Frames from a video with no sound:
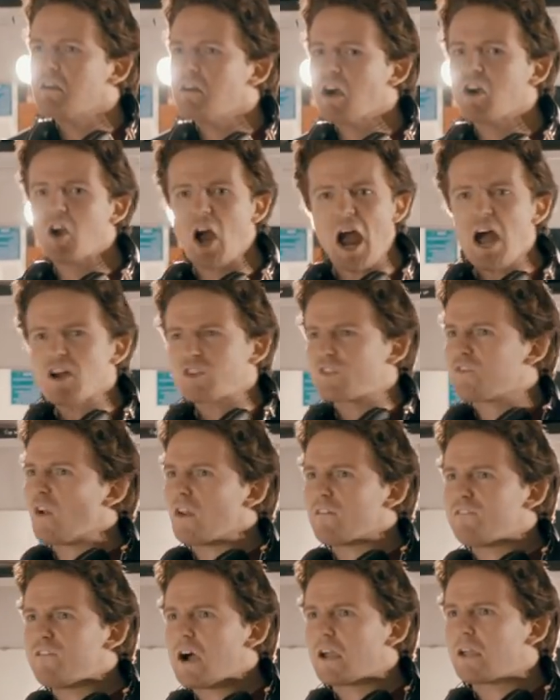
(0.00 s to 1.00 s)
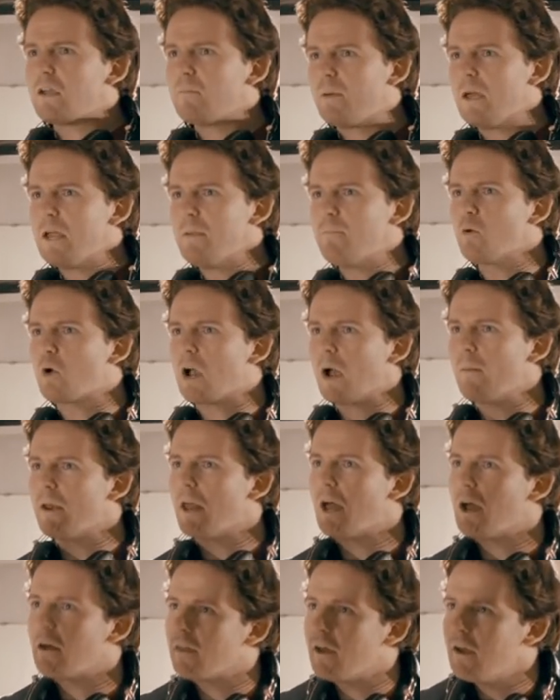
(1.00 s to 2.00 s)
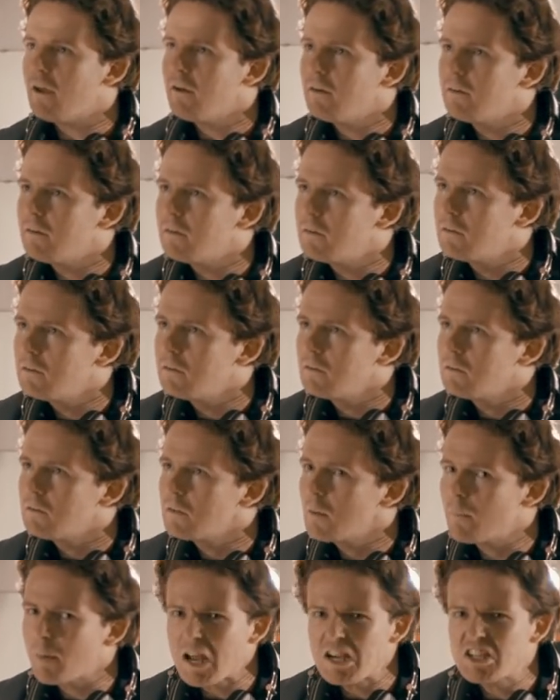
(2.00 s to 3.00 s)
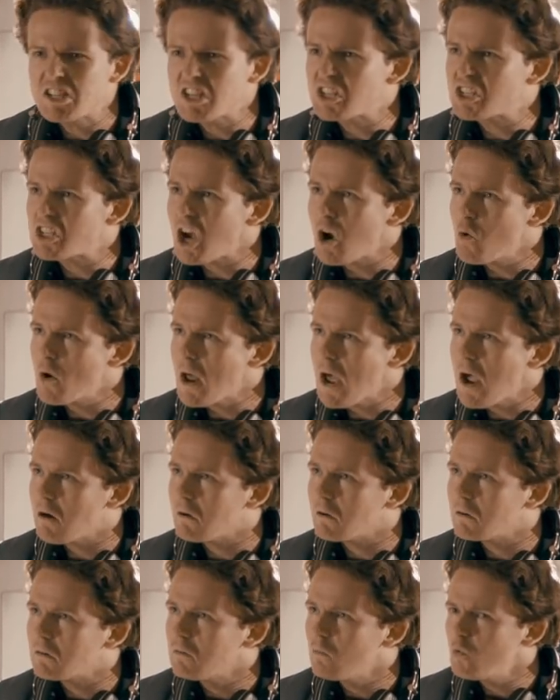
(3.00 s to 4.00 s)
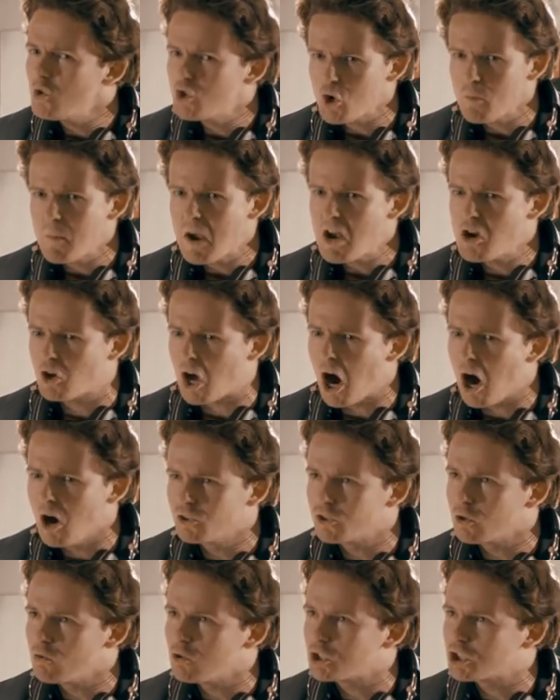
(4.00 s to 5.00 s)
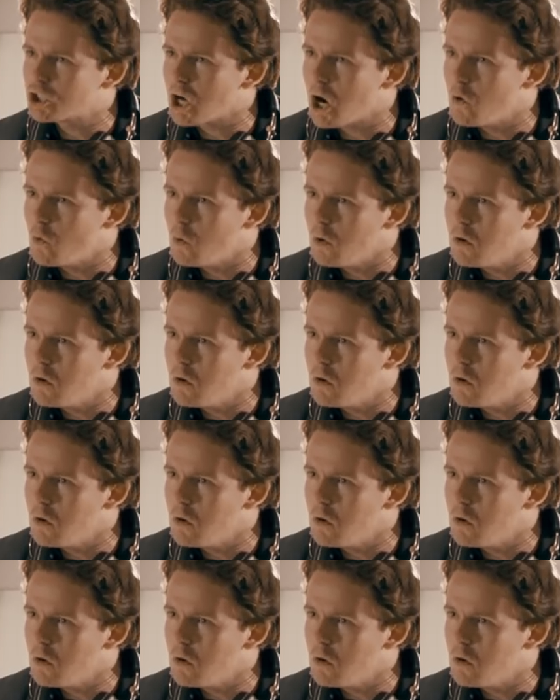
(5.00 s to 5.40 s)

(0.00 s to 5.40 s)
got a house full of fucking people coming out there. The place is sold out. What do you mean you can't do the show?